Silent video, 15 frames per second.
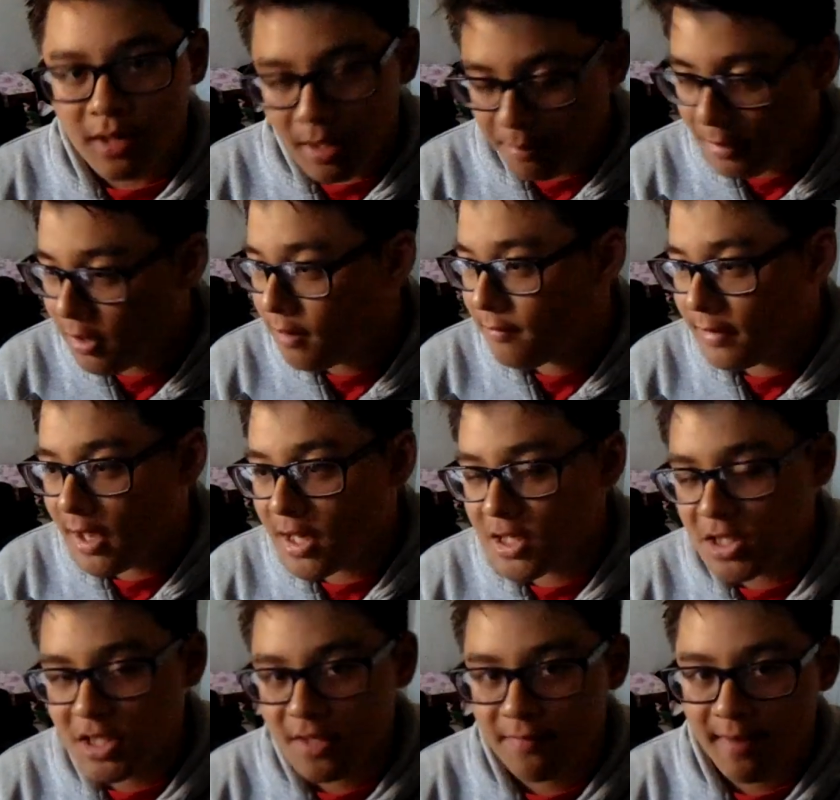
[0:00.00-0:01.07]
click on
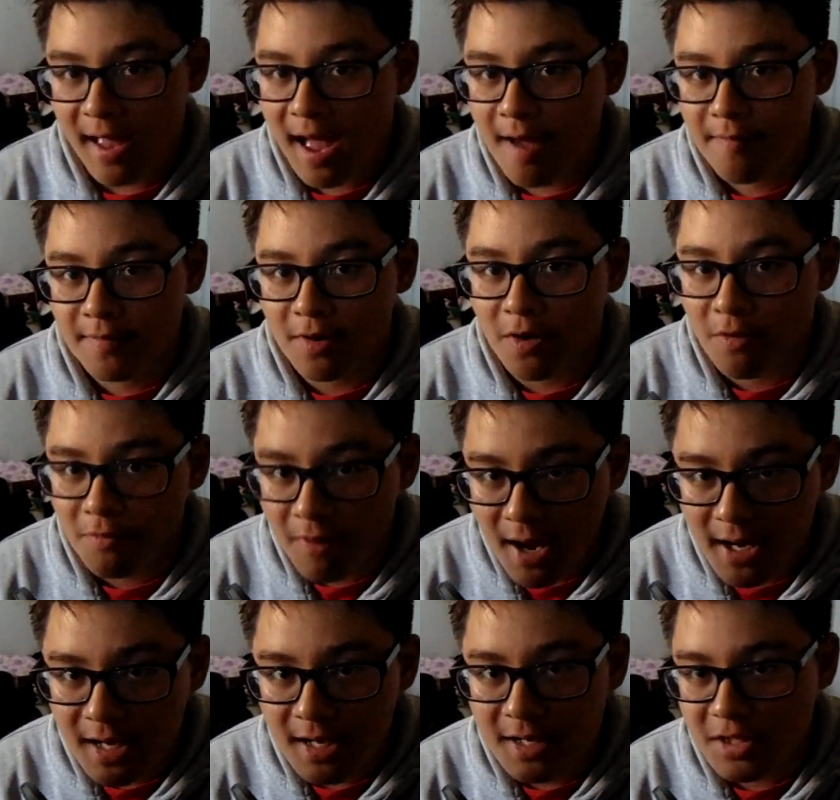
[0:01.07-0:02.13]
notifications if you haven't
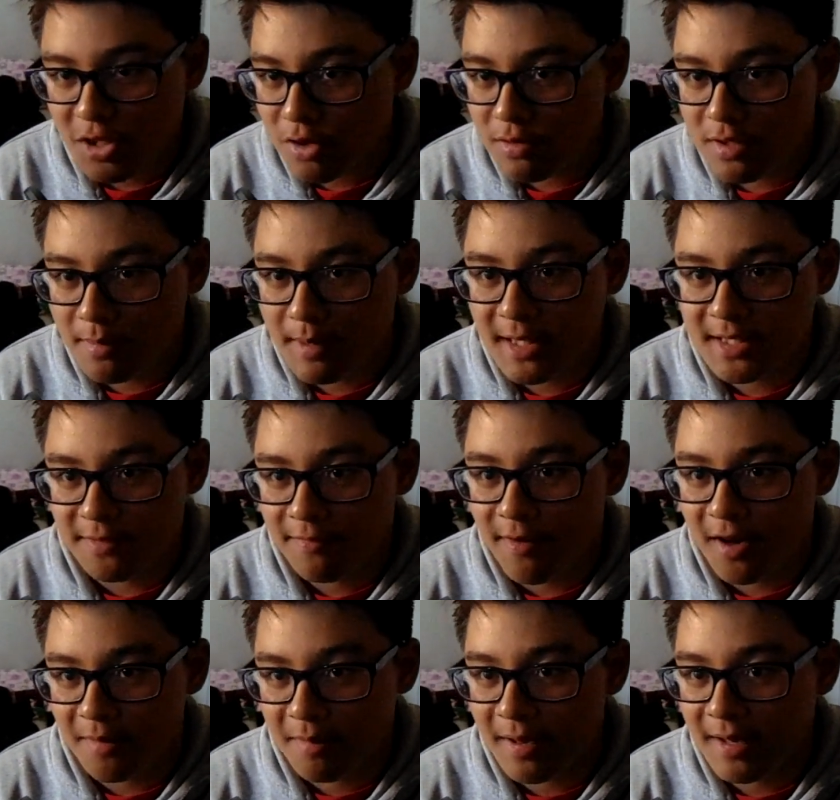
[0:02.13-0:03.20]
already, because YouTube likes to
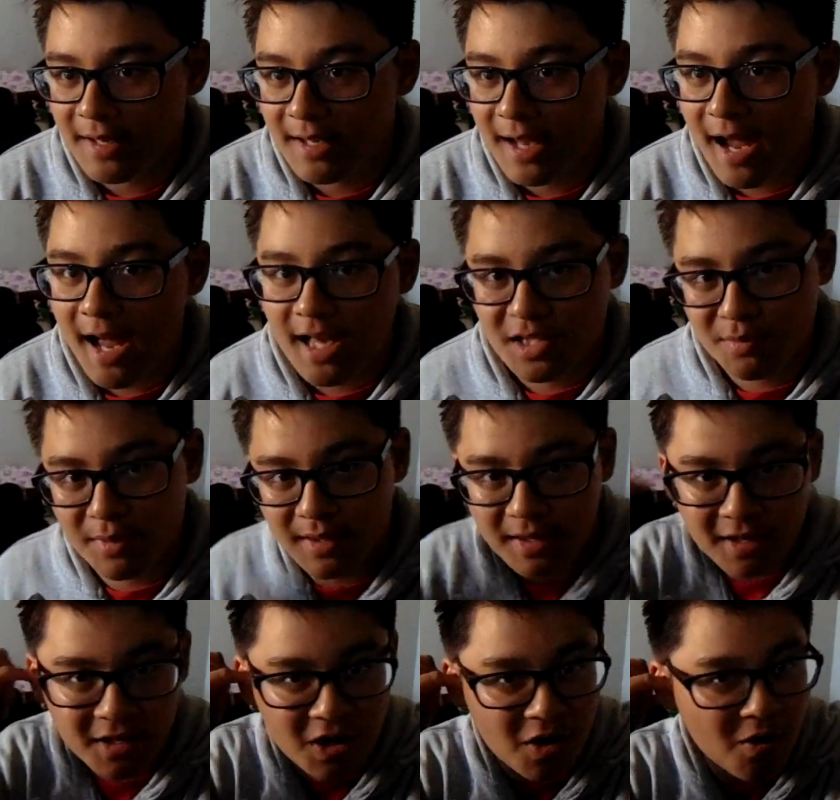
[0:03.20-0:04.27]
fuck me in the ass with,
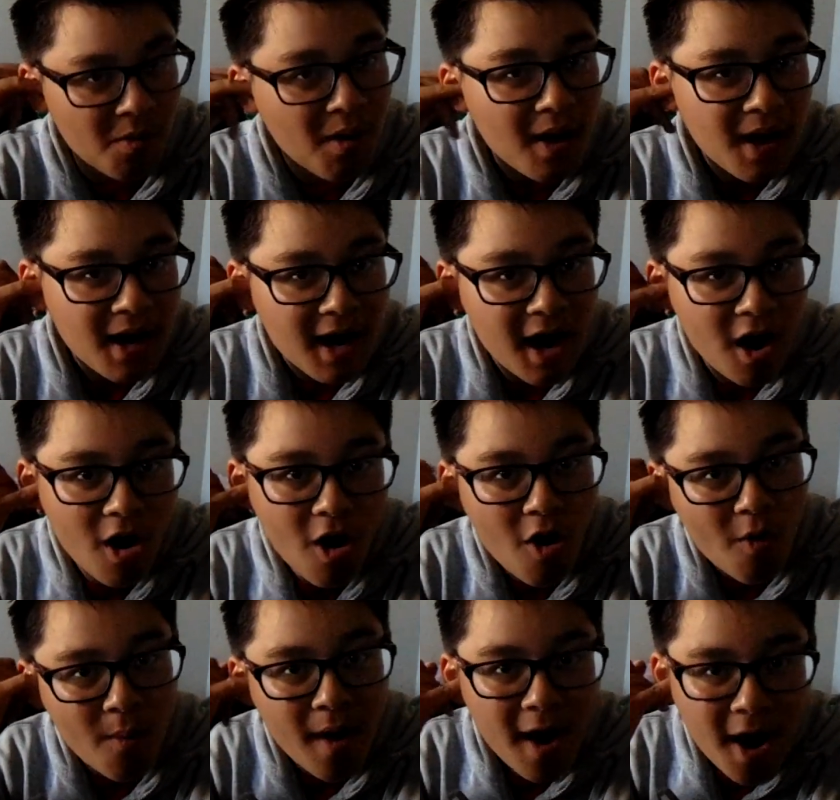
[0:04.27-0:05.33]
you know,
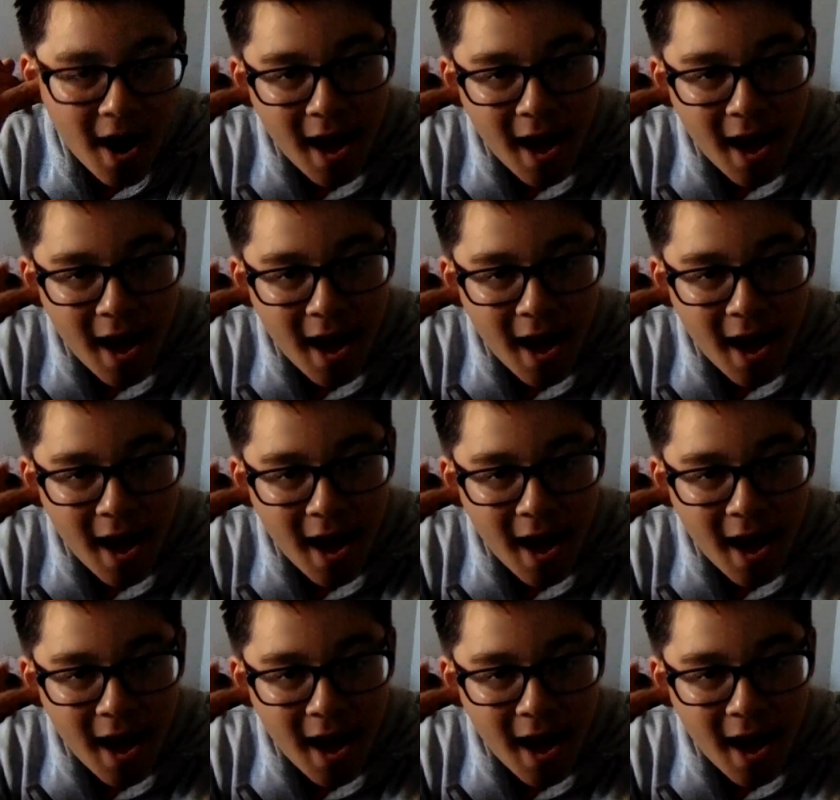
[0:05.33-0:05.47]
your